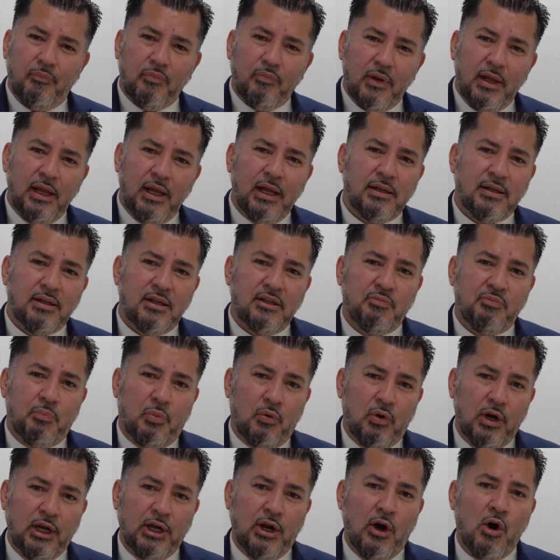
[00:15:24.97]
hit this
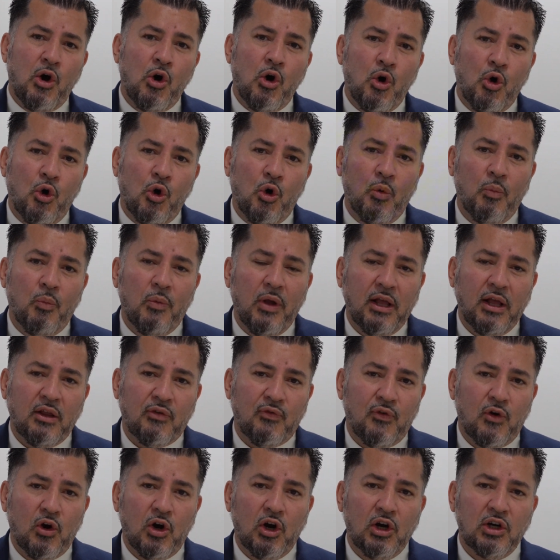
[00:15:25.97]
point home as
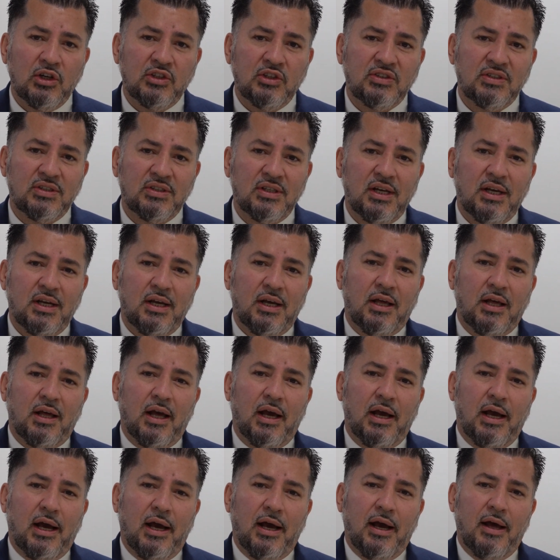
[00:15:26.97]
far as
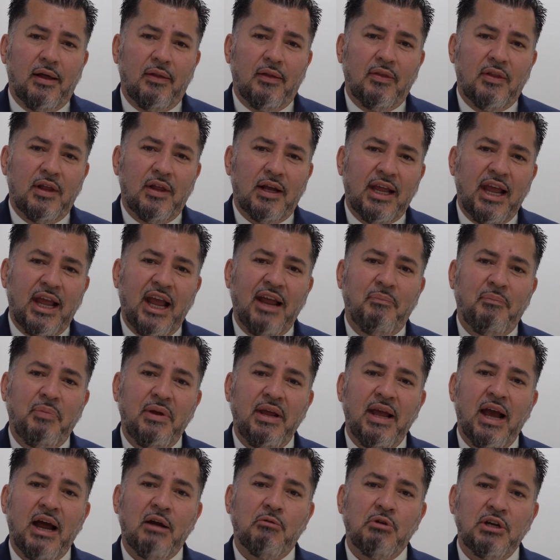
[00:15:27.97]
the
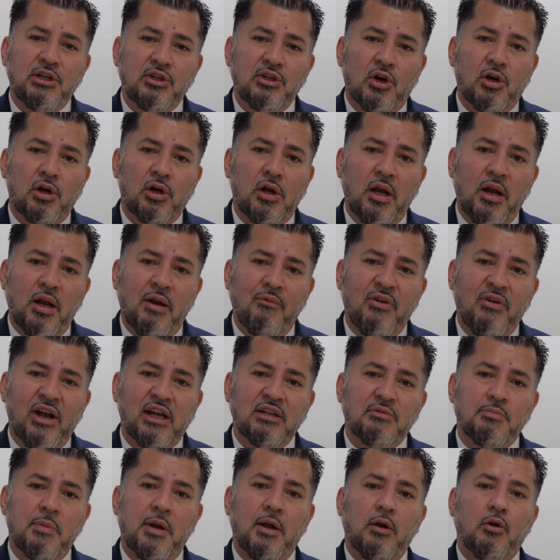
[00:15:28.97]
KPI return on
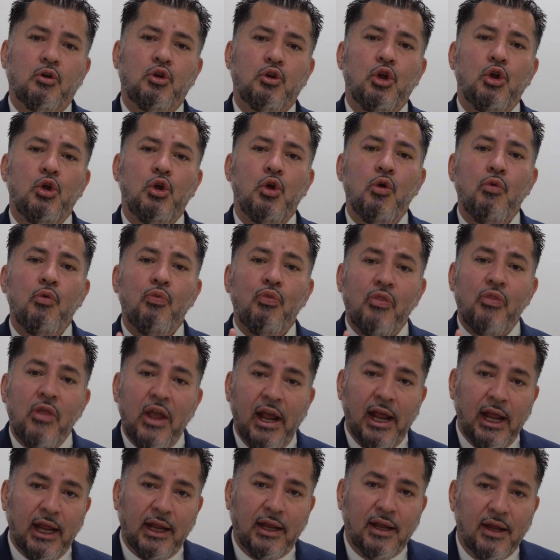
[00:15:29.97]
investment. Do you
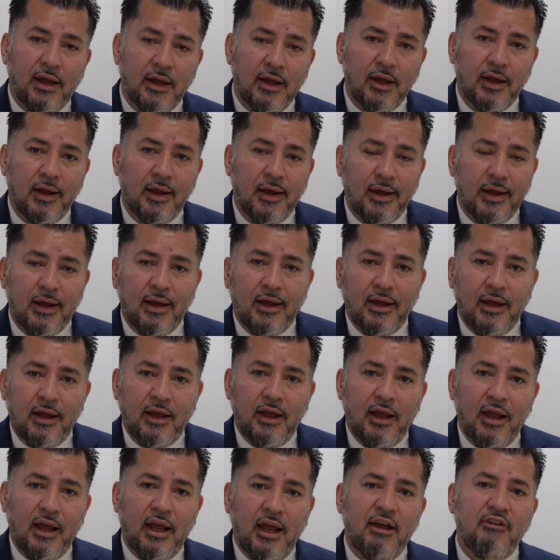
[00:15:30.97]
think
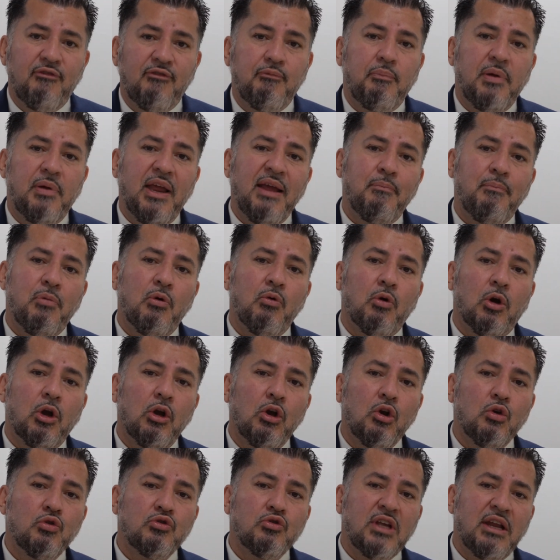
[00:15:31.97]
if people were
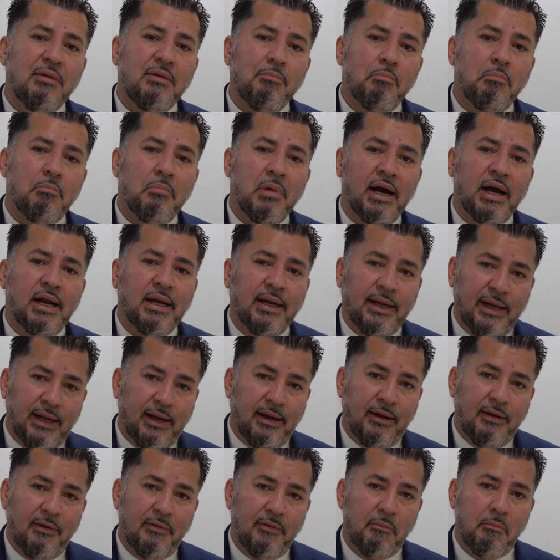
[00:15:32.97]
losing
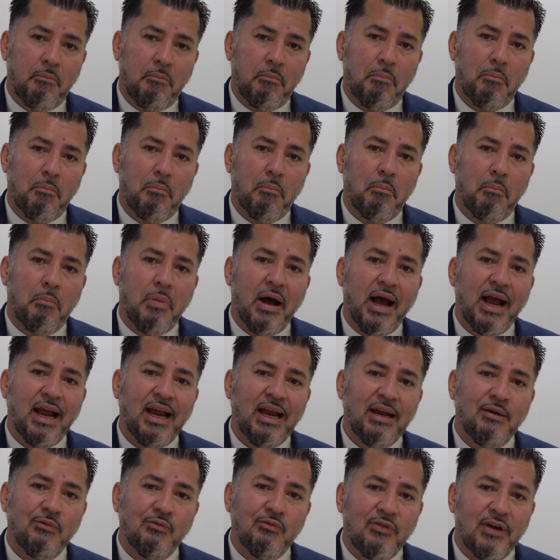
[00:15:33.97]
money by
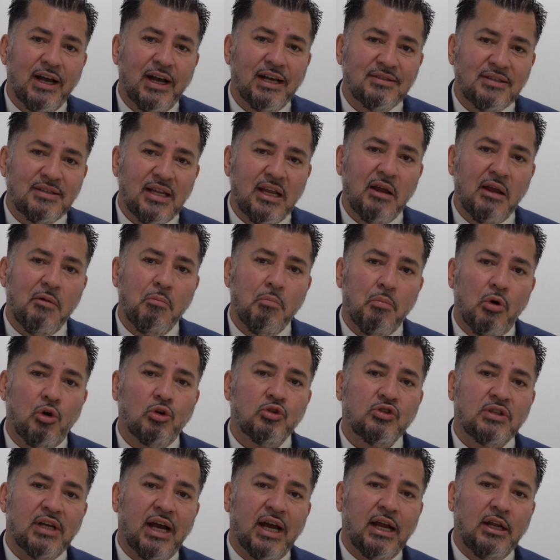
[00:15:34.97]
investing in
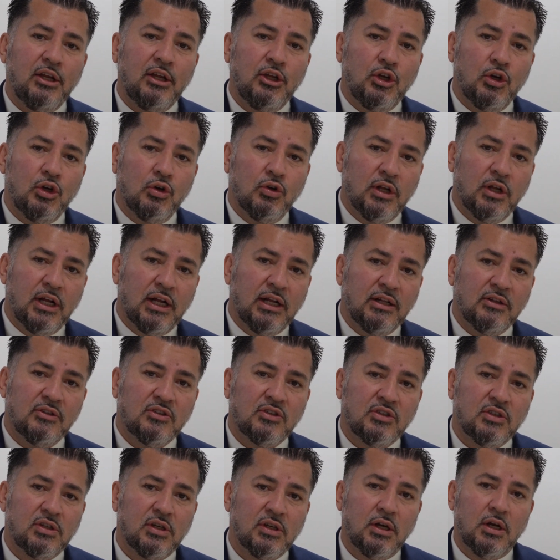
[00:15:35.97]
multi
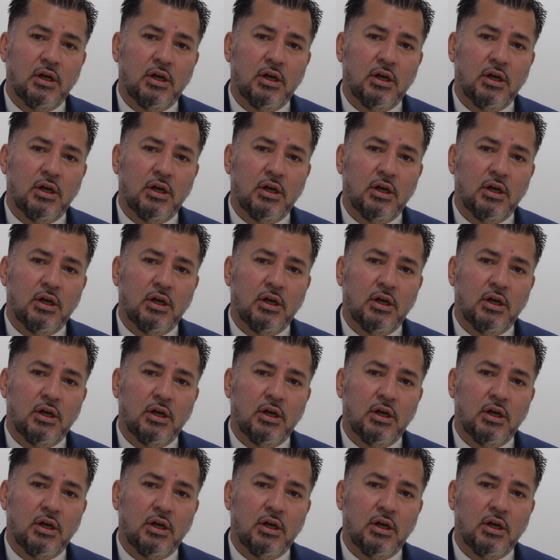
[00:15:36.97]
units,